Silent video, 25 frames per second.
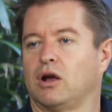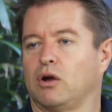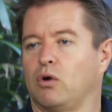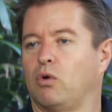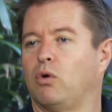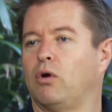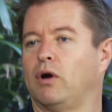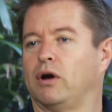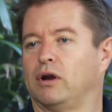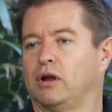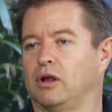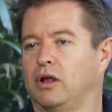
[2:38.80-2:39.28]

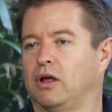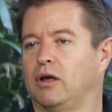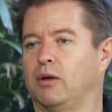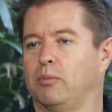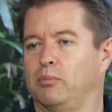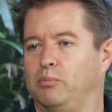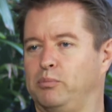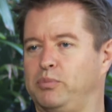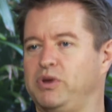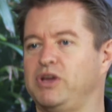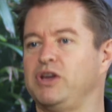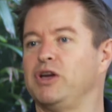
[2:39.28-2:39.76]
quite a
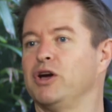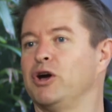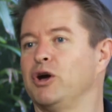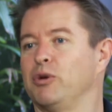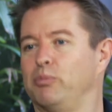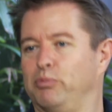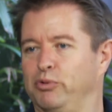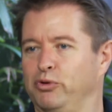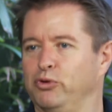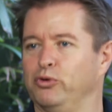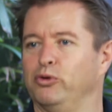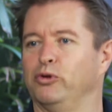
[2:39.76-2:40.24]
bigger
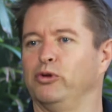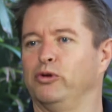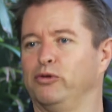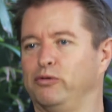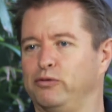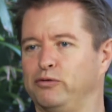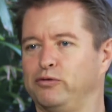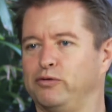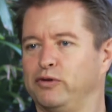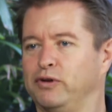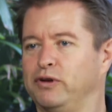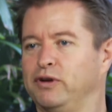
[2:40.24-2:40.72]
pool
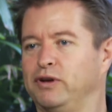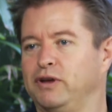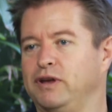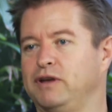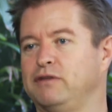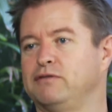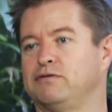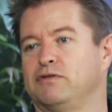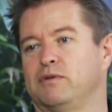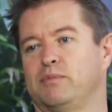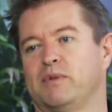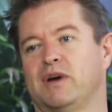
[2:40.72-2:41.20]
of
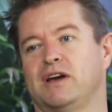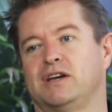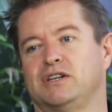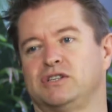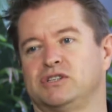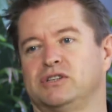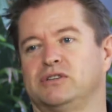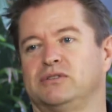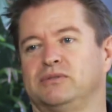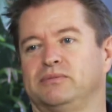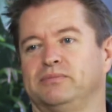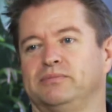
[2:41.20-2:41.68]

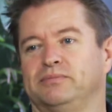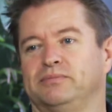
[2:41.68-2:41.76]
information.